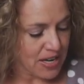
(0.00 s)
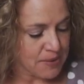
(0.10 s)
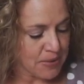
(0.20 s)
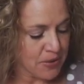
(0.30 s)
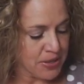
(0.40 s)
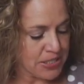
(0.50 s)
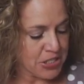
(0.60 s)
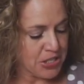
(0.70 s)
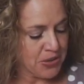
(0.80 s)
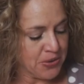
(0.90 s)
I'm going
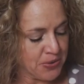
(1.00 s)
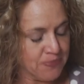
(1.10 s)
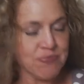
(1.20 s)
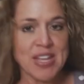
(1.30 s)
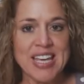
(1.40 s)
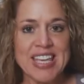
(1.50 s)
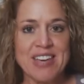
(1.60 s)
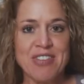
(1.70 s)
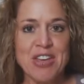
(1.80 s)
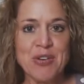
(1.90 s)
to
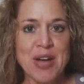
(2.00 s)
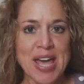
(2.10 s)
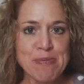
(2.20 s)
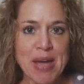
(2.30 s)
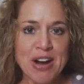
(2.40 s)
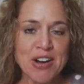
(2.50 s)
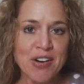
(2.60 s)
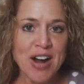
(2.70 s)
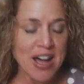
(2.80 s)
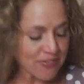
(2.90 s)
give you a
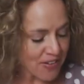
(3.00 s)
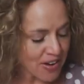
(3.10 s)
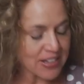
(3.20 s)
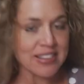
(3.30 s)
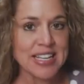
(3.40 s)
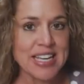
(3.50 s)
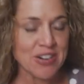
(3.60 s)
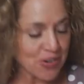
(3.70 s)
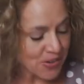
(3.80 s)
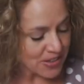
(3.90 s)
paragraph on
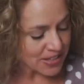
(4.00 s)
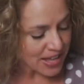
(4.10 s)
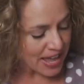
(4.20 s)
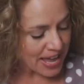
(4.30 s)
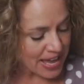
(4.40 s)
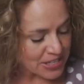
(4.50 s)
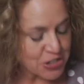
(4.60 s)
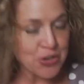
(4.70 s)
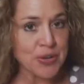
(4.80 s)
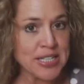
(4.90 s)
legal, and
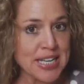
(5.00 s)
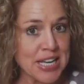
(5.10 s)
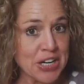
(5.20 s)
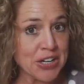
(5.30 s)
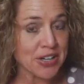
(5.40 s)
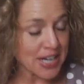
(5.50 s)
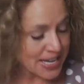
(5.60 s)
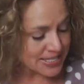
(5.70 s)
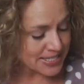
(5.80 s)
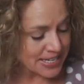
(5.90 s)
you're going to hear
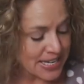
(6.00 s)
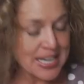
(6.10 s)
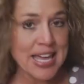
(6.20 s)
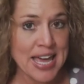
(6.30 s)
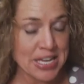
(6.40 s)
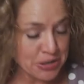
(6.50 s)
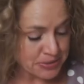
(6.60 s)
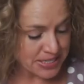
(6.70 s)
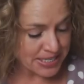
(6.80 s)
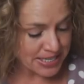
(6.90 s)
custody, K
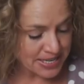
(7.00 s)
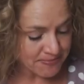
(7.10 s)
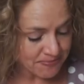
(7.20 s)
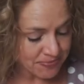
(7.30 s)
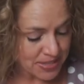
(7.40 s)
U D,